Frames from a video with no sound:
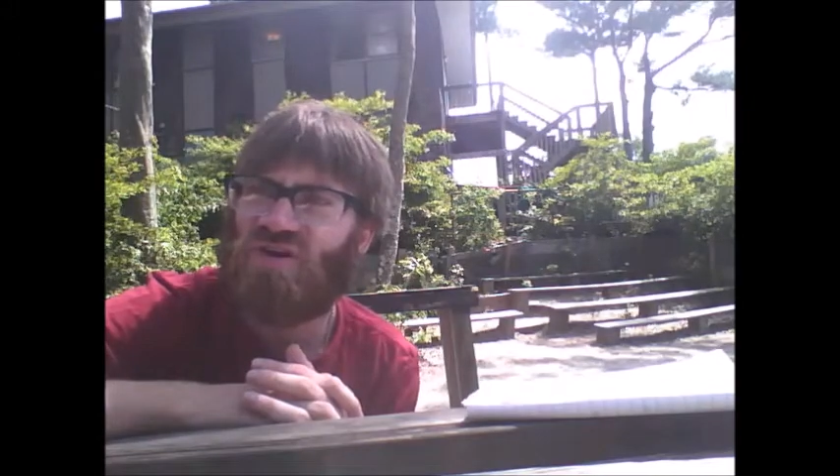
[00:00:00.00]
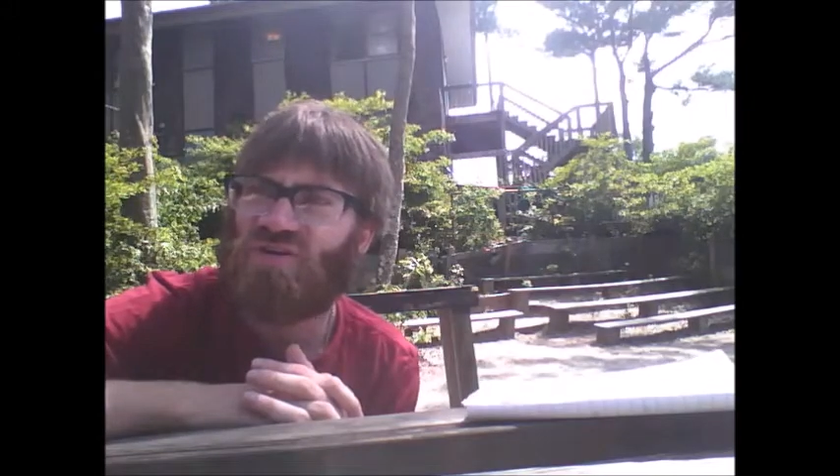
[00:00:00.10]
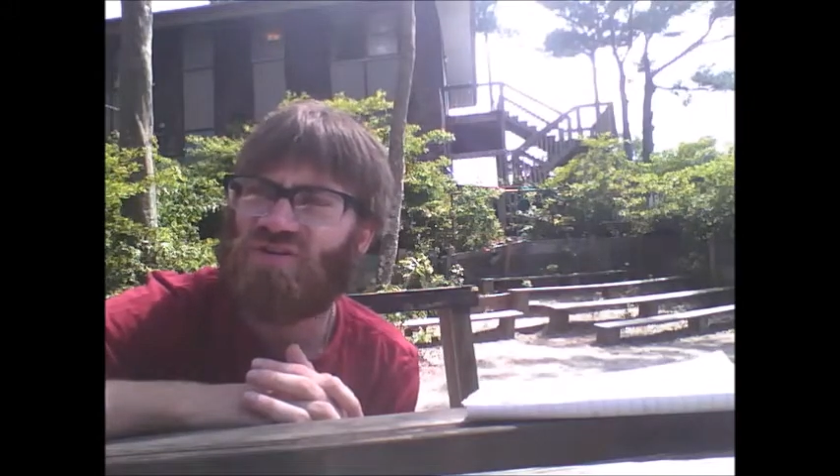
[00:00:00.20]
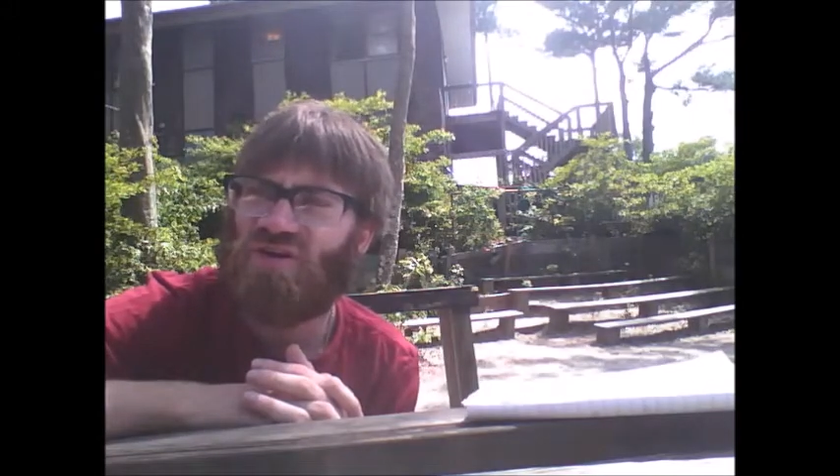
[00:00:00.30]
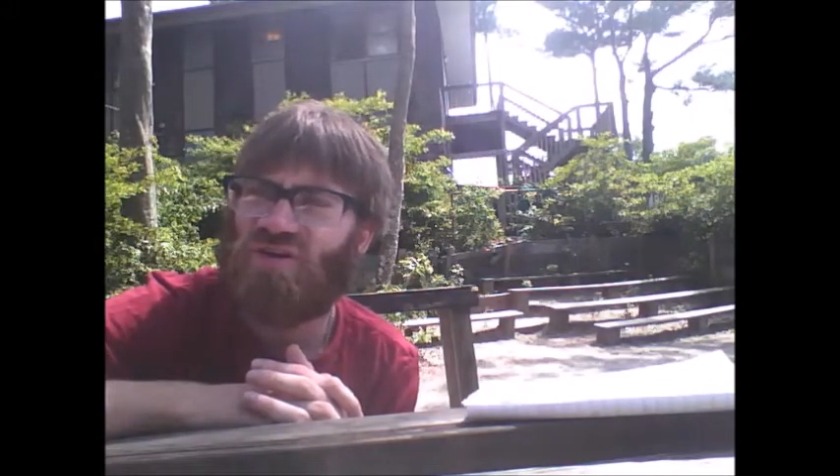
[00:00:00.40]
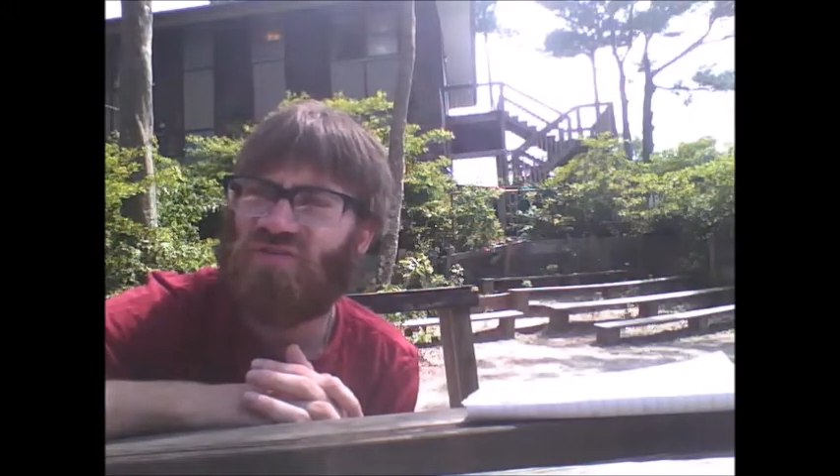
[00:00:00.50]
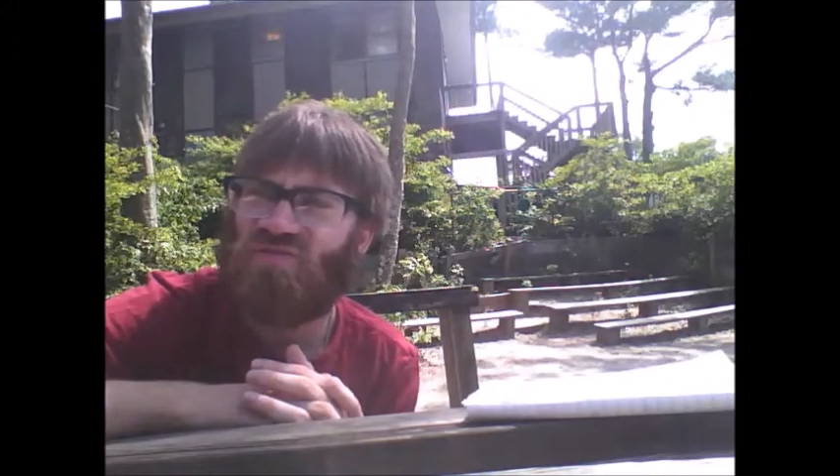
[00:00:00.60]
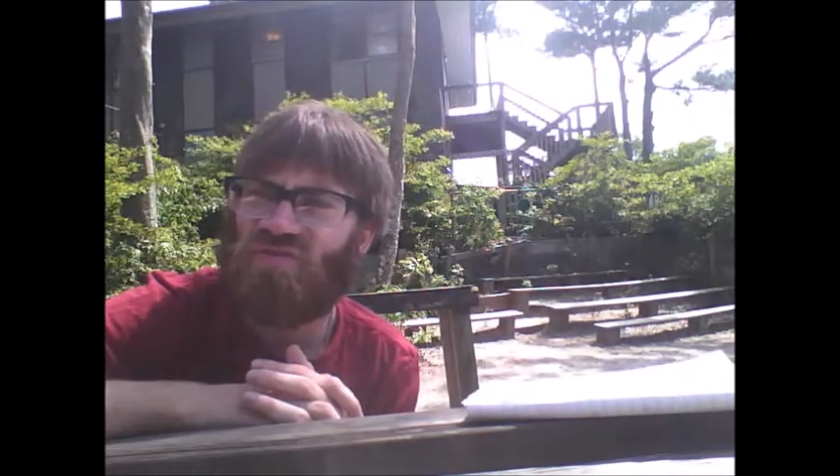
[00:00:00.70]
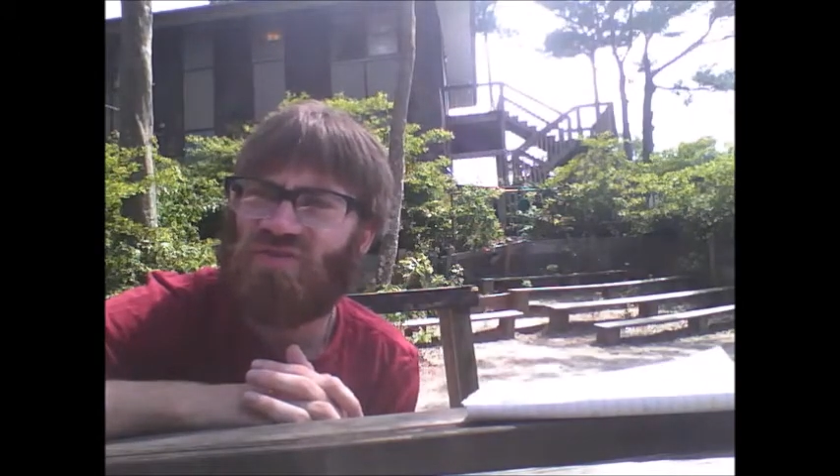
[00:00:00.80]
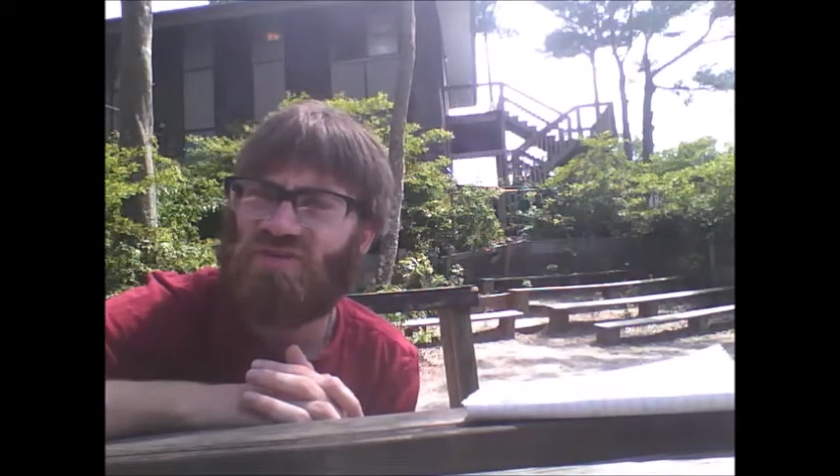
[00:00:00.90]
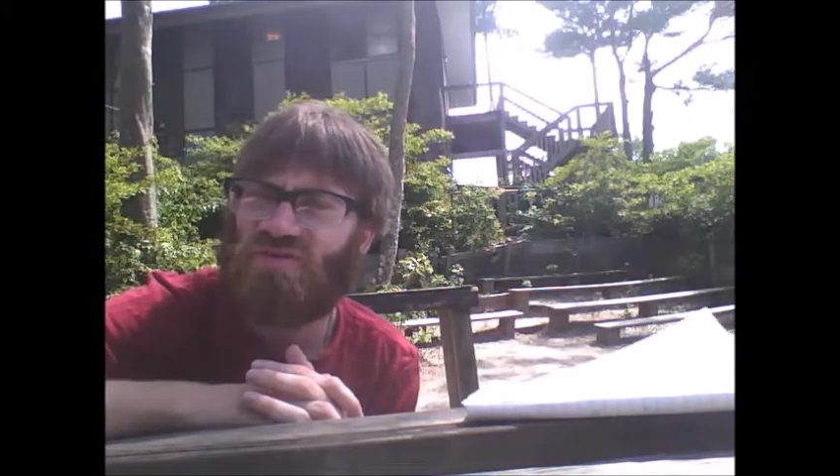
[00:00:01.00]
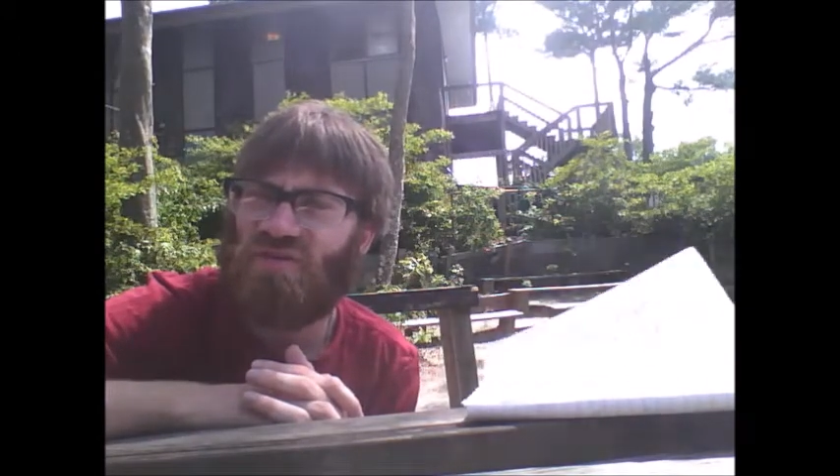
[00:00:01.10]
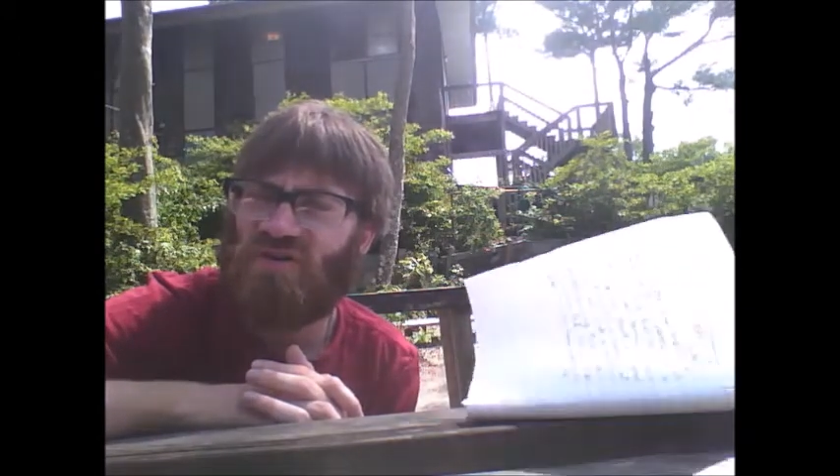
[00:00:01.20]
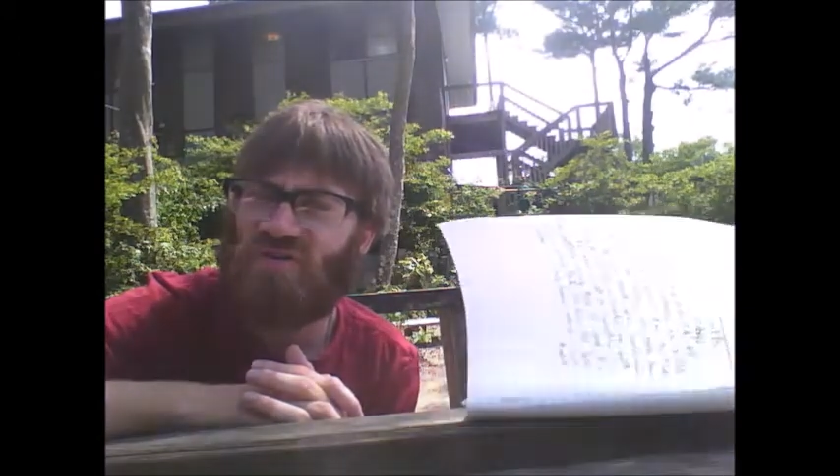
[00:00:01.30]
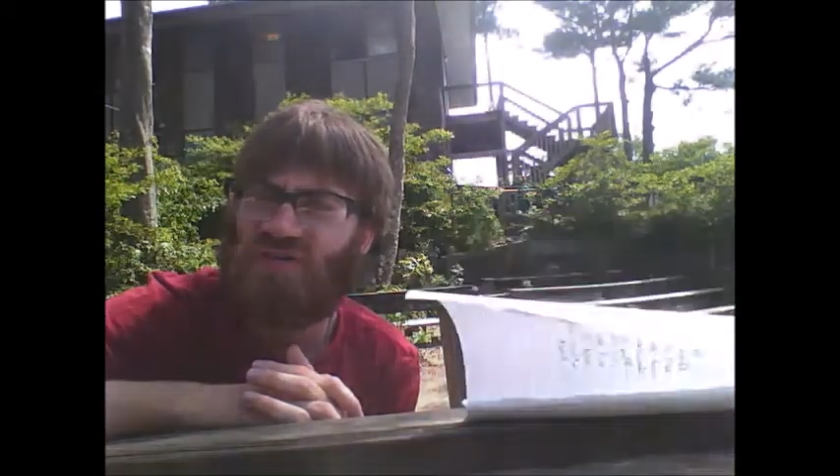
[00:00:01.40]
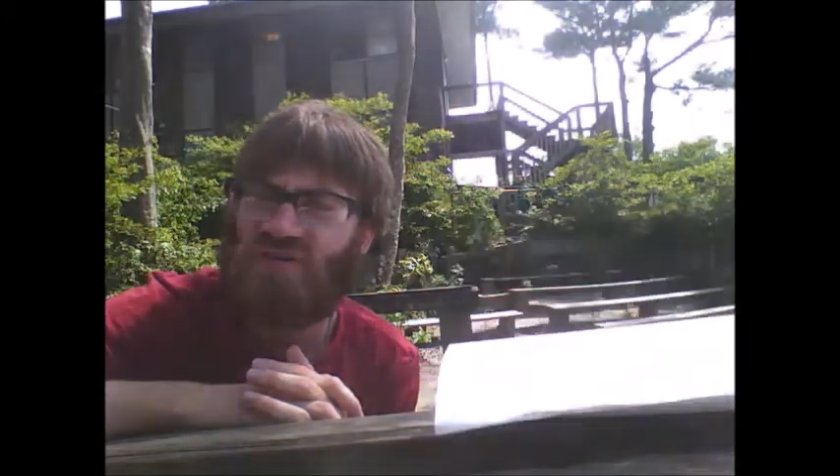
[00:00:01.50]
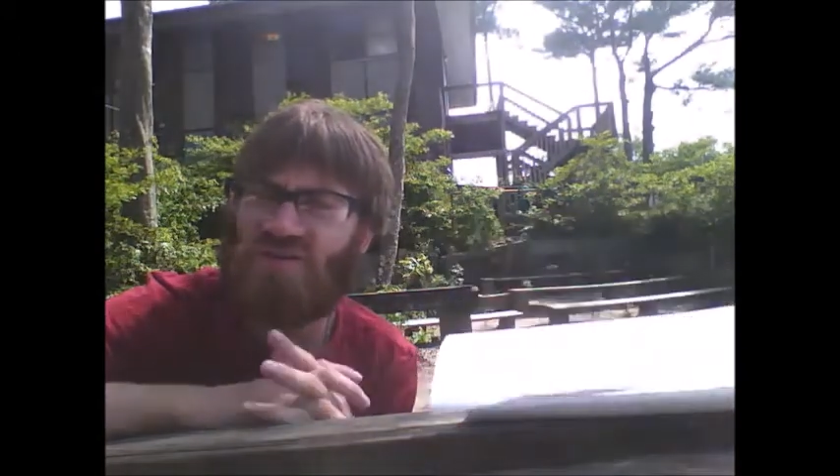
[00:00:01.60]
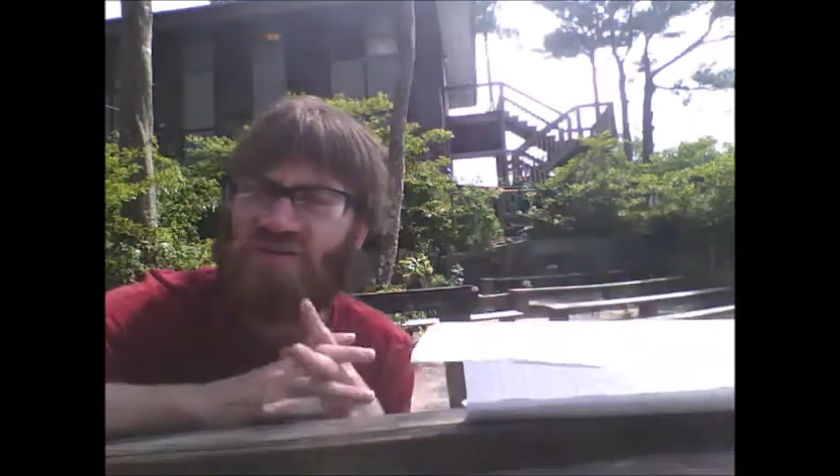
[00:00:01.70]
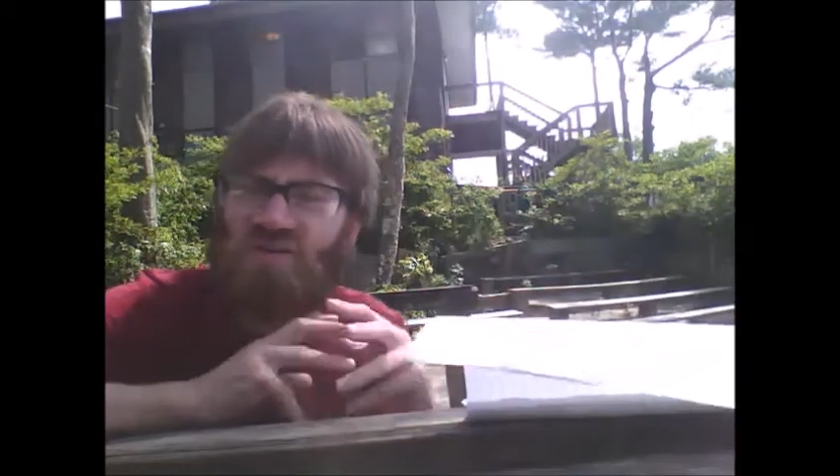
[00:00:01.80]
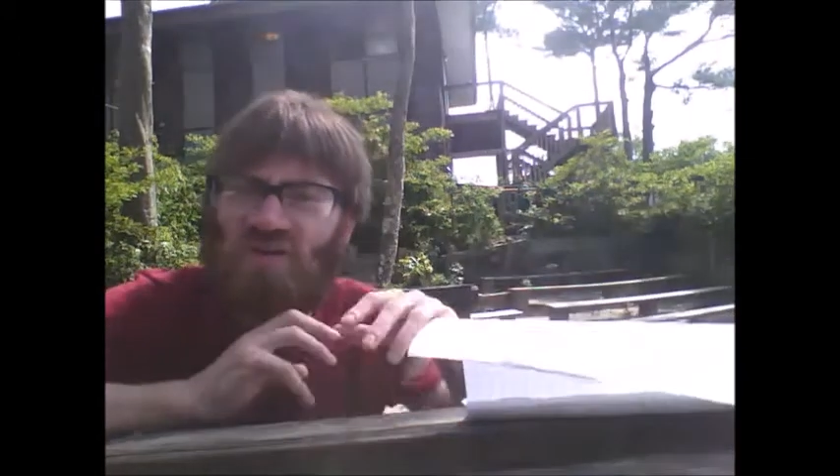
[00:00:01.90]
Atari 5200?